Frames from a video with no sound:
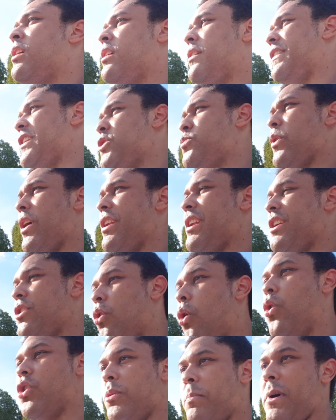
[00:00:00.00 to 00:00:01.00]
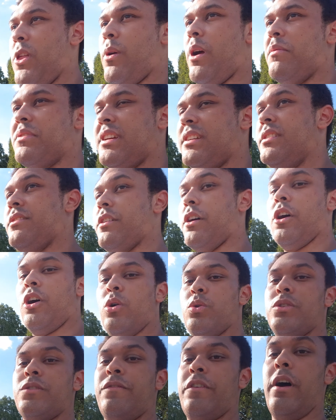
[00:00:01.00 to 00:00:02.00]
These weren't in order, by the way. It was actually the
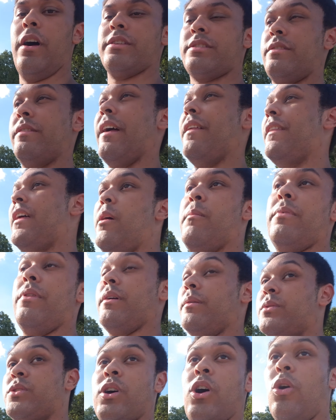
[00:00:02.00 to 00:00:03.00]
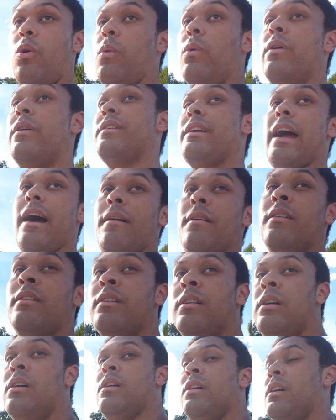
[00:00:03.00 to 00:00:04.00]
host first, then them. There was a whole yeah
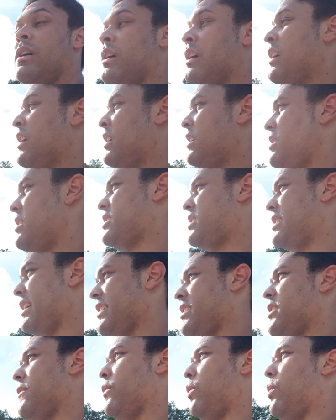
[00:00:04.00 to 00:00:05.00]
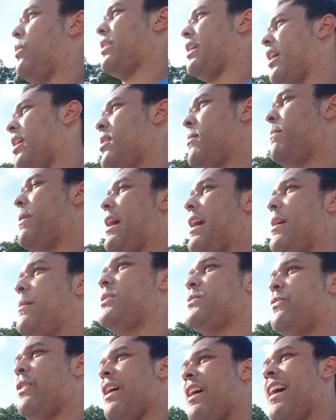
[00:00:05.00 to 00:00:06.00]
distinctive order. But it
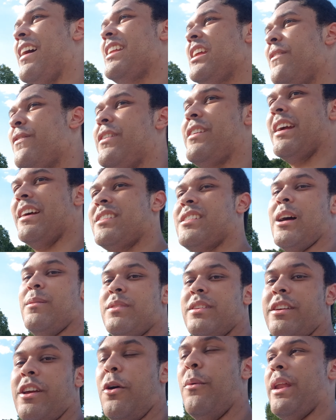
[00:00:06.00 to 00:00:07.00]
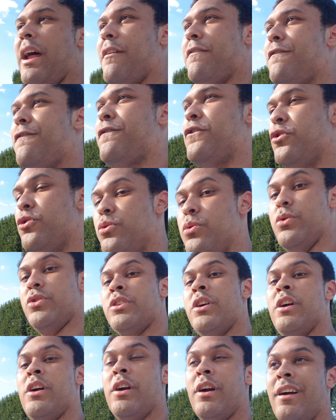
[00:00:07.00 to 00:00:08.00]
was I didn't even get time to go and have food
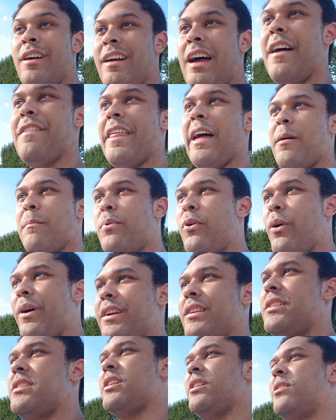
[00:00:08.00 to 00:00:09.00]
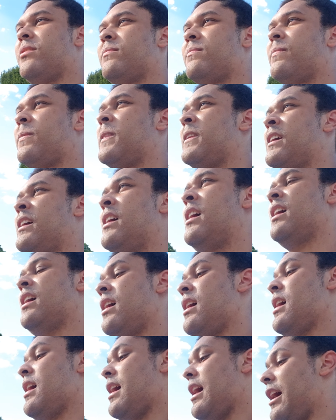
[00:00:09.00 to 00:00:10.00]
at that point.
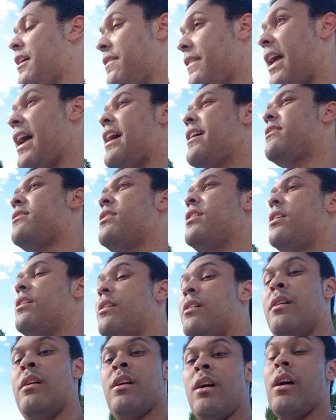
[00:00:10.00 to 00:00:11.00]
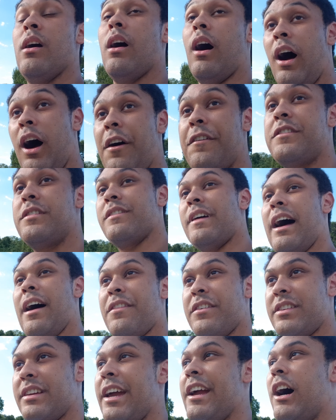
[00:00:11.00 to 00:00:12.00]
And then after that,
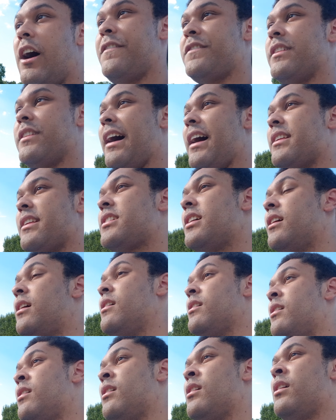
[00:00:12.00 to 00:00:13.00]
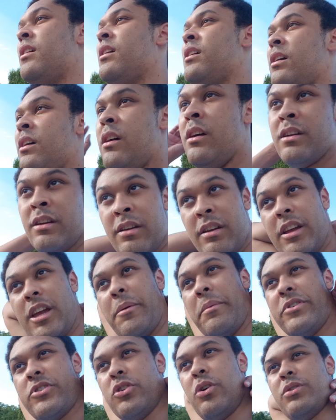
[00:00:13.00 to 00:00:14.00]
the day after that,
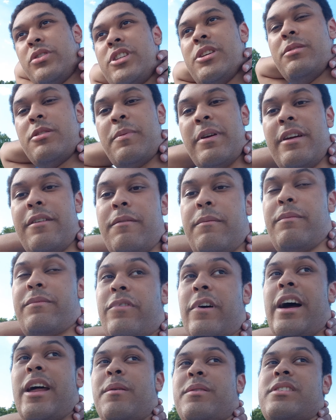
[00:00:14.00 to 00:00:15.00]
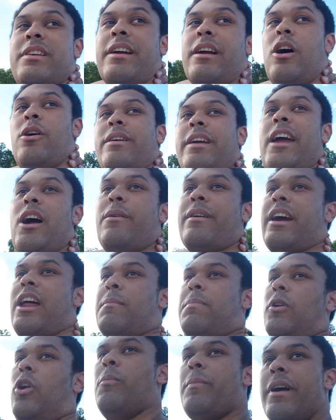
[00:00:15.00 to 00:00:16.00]
it was all seemed to be fine. I was like, okay, I'll get
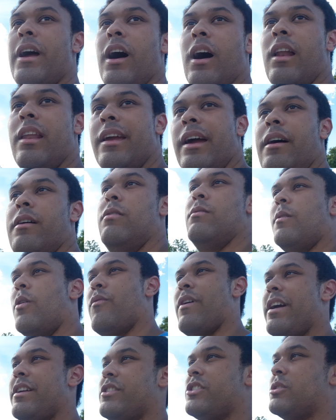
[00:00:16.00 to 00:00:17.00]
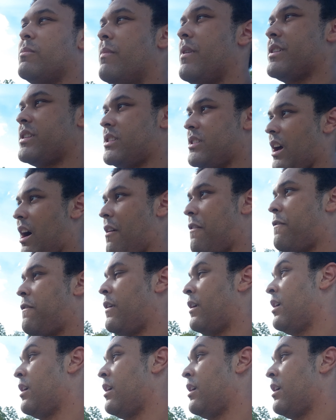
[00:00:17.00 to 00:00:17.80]
up a little bit earlier, arrange some of this stuff.